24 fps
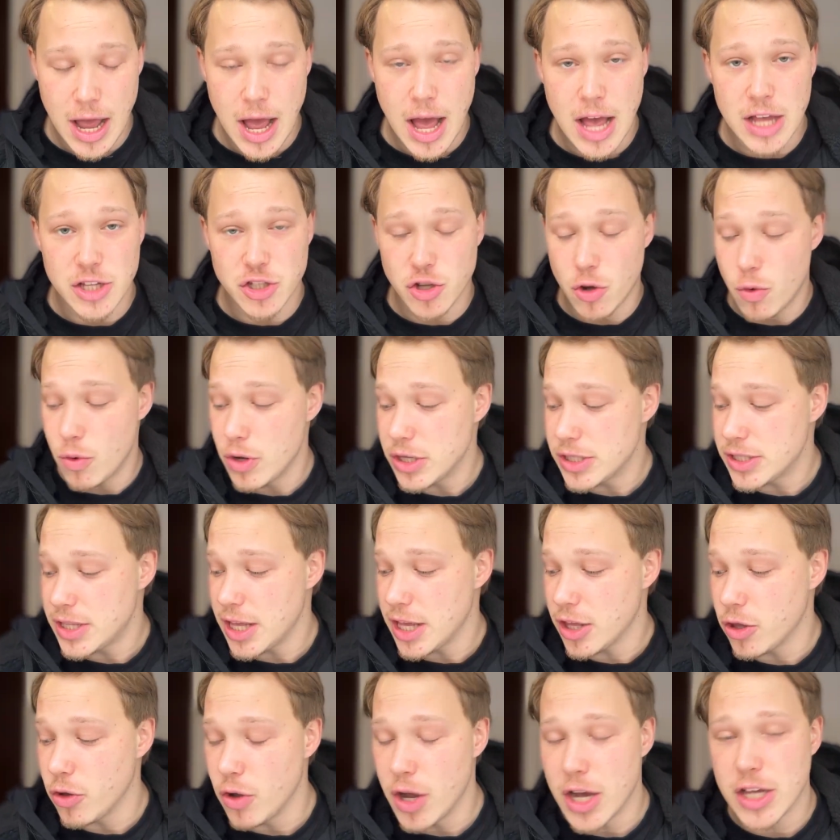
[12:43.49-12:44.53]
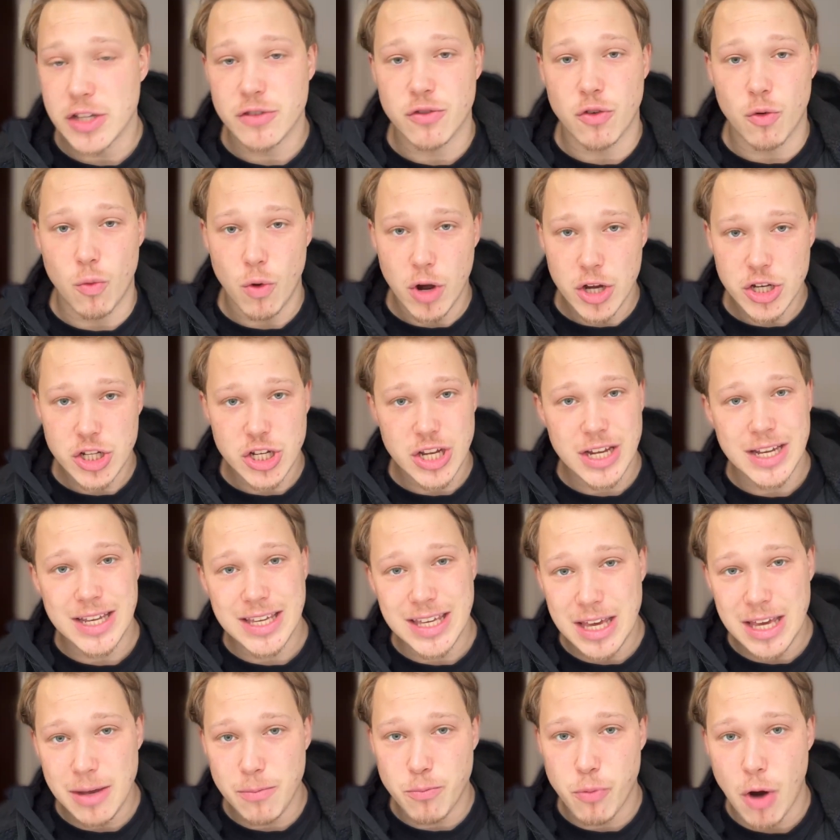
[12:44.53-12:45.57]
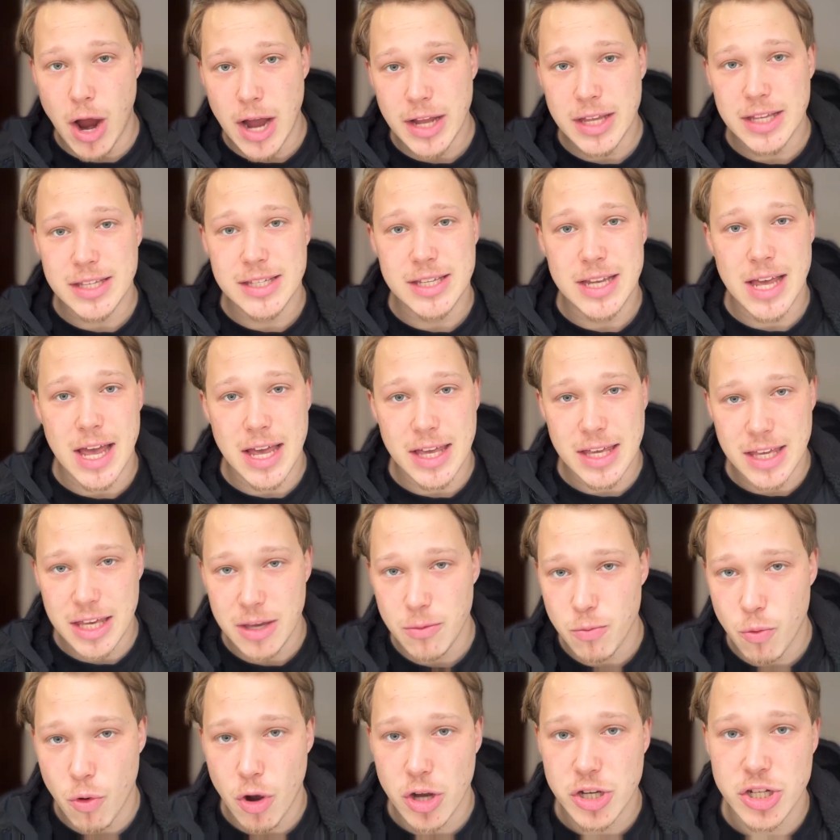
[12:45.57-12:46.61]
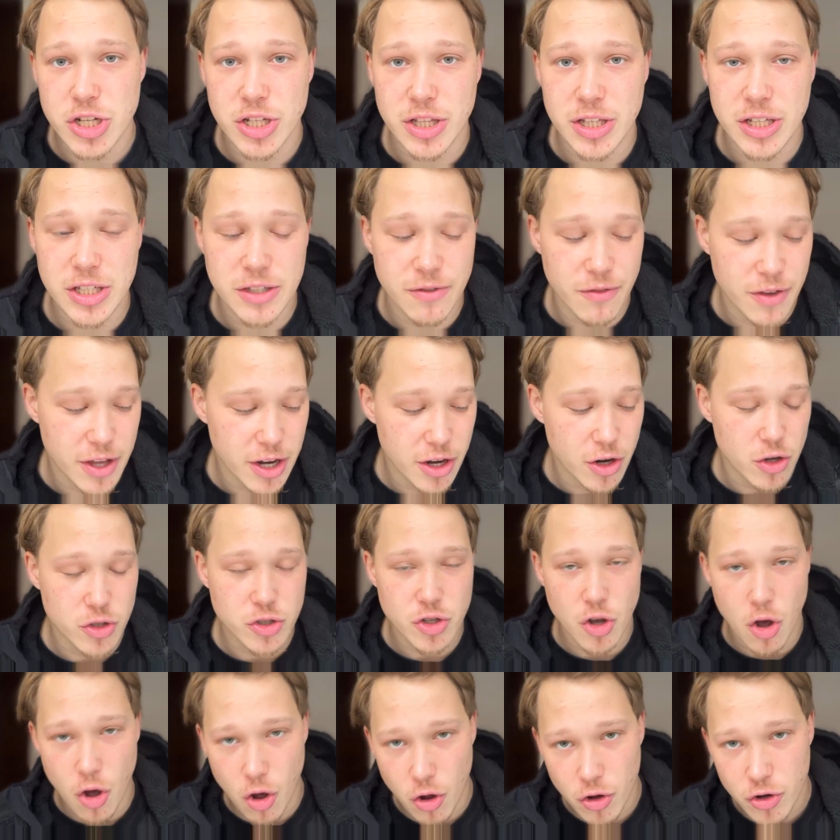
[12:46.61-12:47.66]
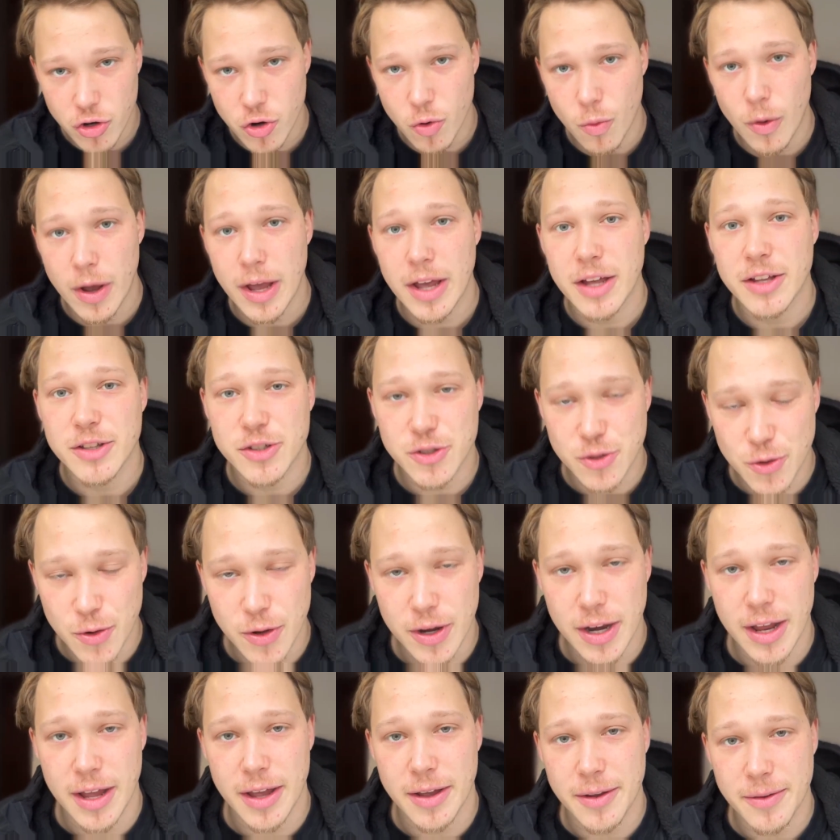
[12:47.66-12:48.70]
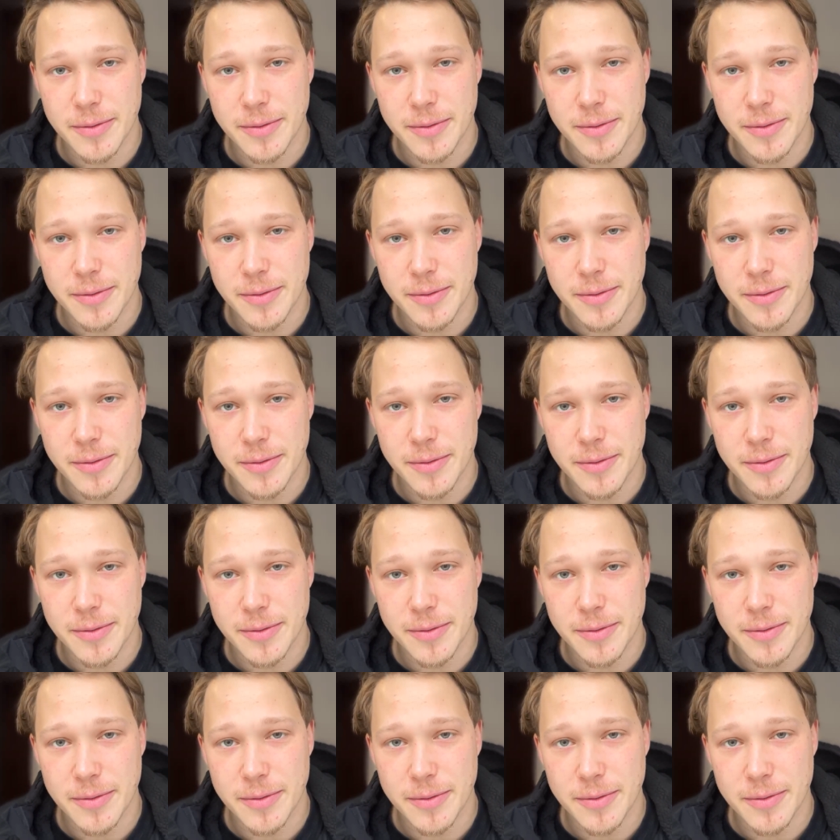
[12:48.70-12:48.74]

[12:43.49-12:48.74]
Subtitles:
As always, thank you guys for watching. Keep practicing and keep watching these videos on your way to an A.